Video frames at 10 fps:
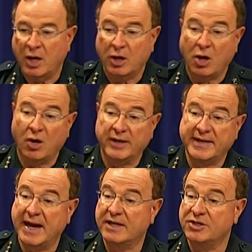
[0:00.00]
call a
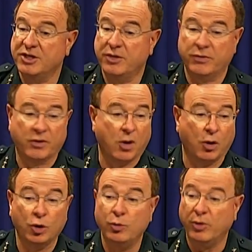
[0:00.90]
taxi or
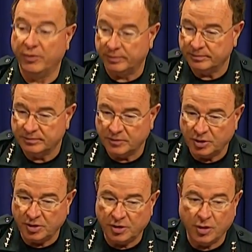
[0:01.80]
call Uber.
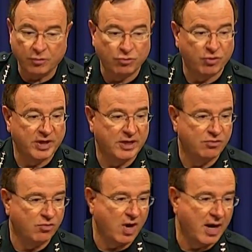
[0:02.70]
Don't drink and
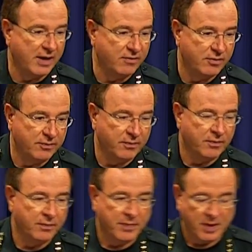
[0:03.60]
drive.
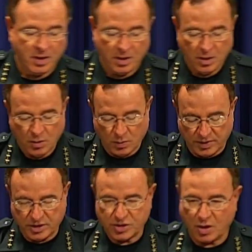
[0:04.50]
Well,
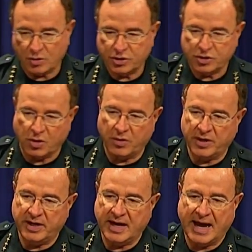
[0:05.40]
this all
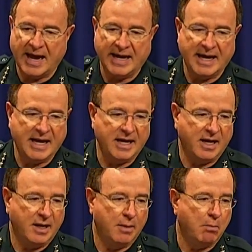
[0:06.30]
started at a
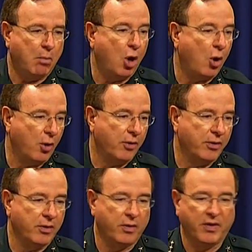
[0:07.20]

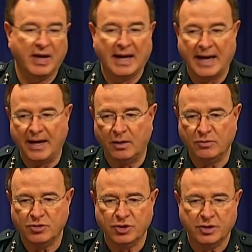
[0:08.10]
bar or a
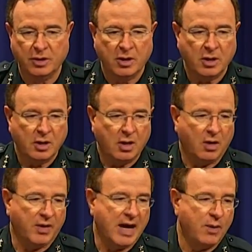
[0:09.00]
lounge
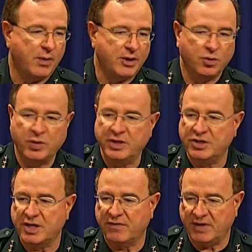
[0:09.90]
on Highway
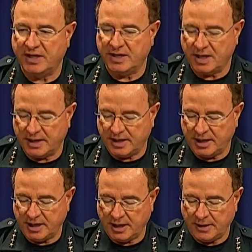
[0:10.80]
27 in
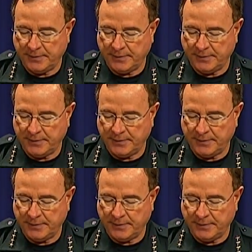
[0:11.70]
Dundee,